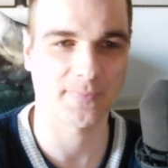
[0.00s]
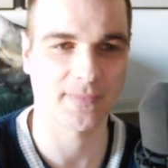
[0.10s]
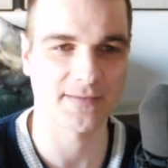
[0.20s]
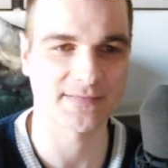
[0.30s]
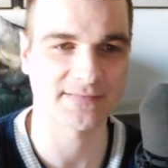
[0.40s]

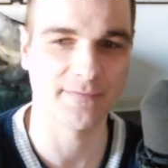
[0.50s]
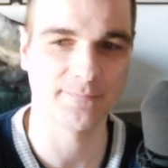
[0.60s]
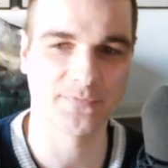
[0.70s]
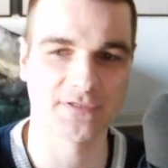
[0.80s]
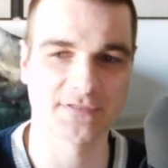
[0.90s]

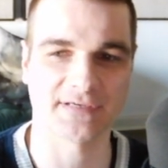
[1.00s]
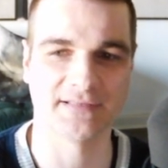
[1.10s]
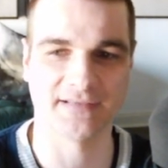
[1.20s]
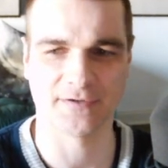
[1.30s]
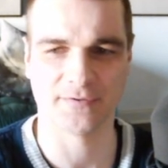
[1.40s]
samples
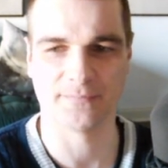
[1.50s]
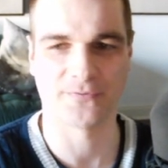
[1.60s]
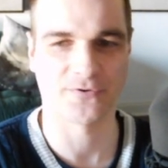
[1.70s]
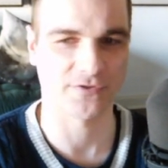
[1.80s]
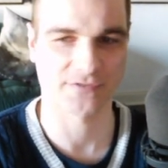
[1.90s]
and then
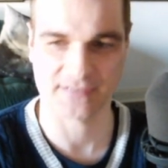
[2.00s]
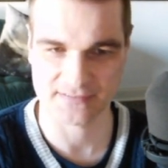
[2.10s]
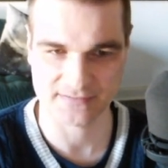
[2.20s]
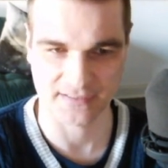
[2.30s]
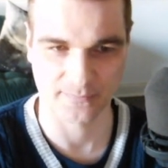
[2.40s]

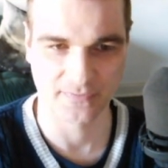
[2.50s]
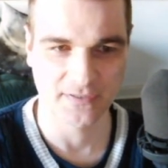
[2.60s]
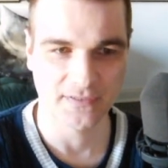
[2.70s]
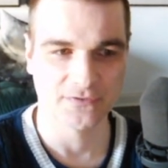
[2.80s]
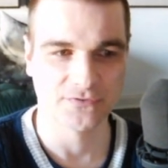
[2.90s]
processed them
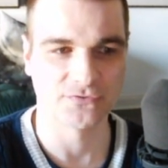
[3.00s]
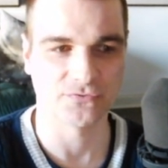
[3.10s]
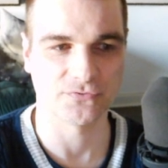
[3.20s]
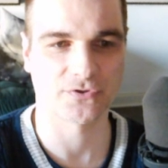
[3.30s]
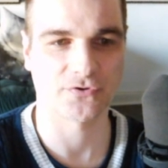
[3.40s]

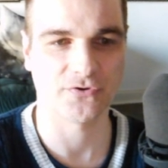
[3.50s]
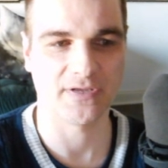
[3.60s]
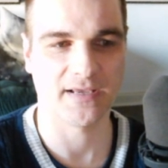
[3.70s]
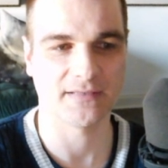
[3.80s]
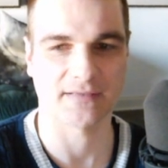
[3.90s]
to
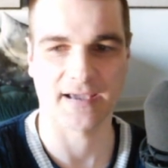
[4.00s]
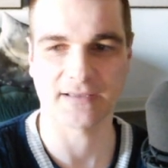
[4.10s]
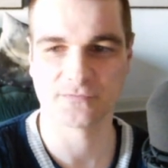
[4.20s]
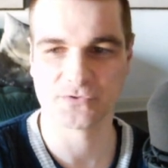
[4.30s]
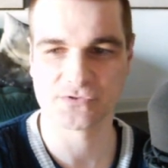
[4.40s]
create
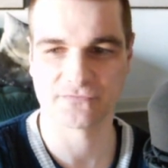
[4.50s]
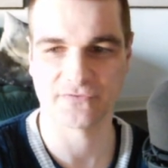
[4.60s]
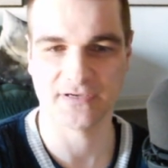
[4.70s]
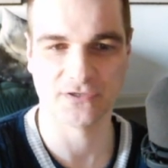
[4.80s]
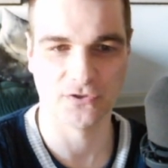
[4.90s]

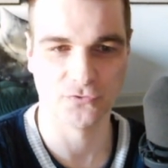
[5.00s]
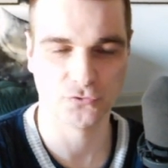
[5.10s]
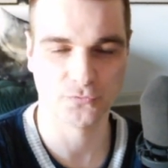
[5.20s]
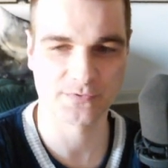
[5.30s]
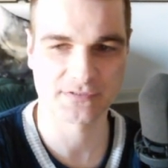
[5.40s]
atmosphere
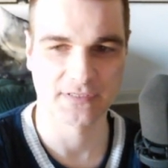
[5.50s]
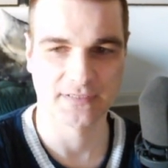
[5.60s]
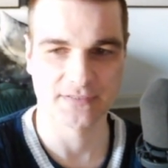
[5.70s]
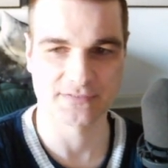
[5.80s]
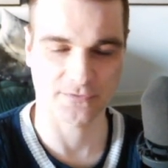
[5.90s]
loops.
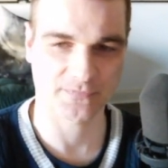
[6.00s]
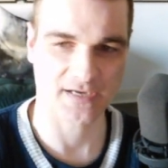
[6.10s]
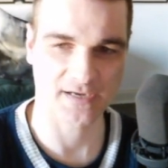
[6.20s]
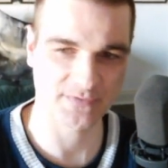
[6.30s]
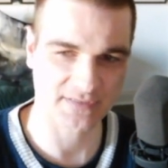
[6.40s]

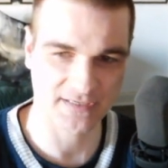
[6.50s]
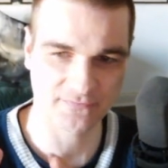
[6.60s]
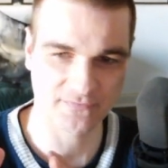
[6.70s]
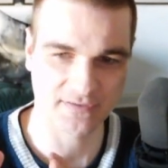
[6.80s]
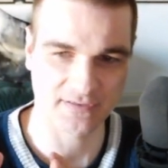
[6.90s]
Sometimes I
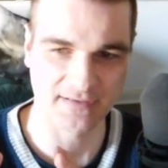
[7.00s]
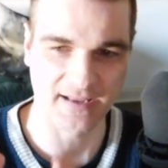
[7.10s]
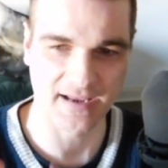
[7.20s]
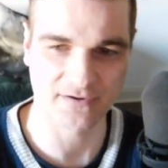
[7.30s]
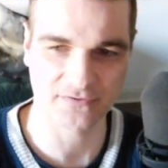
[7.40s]
even
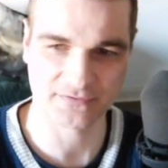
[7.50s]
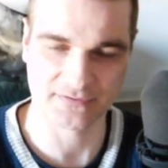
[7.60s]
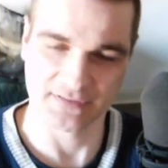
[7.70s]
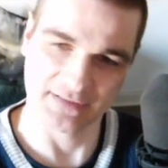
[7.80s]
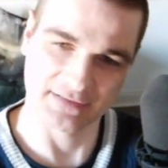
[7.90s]

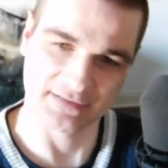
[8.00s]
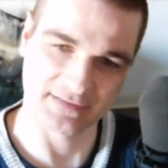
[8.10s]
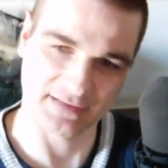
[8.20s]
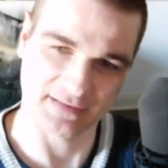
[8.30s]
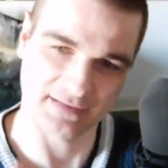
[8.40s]
narrowed
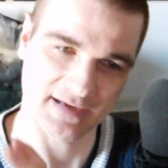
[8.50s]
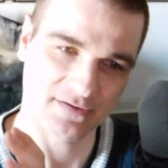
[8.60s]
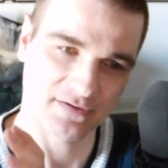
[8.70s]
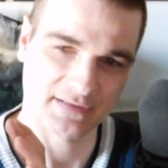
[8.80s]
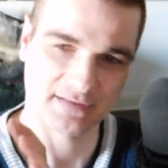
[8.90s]

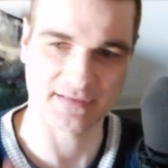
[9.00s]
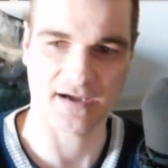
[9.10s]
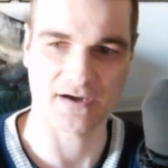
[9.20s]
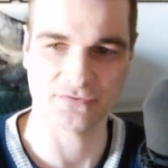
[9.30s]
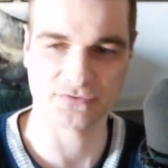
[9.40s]
it
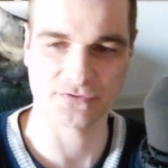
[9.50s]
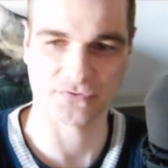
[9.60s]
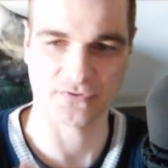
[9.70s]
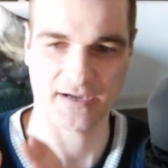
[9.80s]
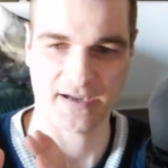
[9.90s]
down
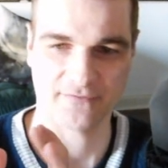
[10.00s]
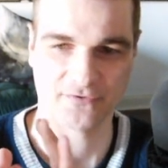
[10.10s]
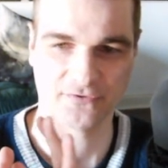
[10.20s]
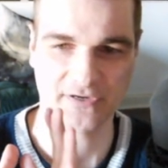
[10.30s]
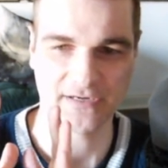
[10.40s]
to have
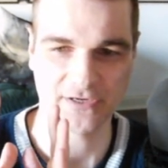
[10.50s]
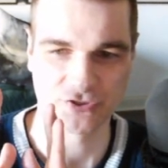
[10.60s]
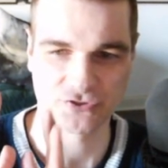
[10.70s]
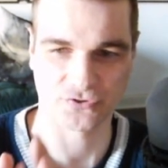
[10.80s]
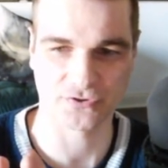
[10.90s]
a really
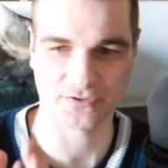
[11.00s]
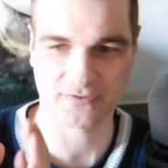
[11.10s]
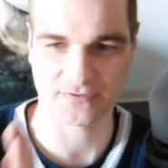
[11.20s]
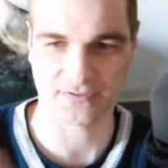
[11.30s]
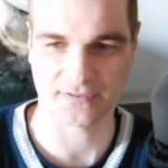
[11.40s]

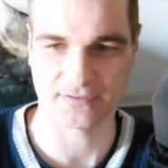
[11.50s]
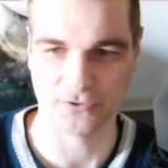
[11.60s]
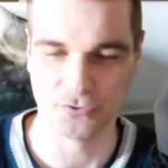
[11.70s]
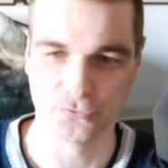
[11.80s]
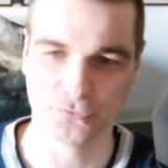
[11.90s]
short
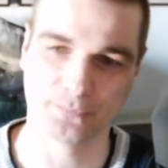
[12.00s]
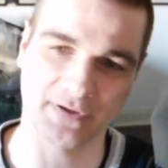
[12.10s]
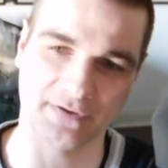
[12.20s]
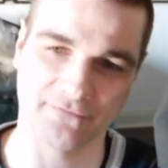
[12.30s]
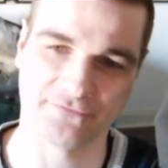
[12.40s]

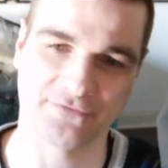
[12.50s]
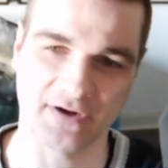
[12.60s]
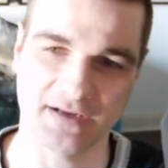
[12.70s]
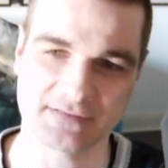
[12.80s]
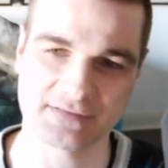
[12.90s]
looping
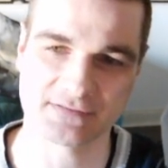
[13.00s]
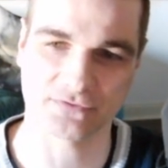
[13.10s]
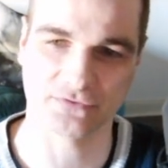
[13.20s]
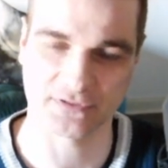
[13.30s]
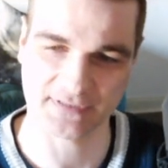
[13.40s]
phrase
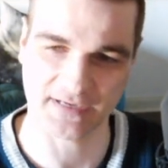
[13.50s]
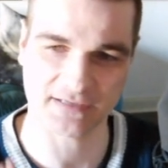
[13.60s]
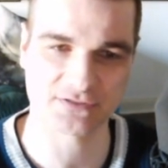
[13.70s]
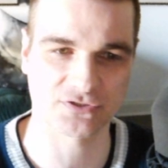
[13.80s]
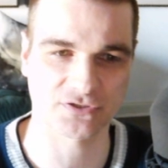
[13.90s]
or
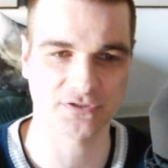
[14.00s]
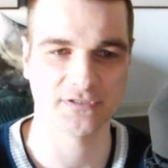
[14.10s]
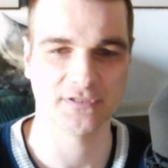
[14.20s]
texture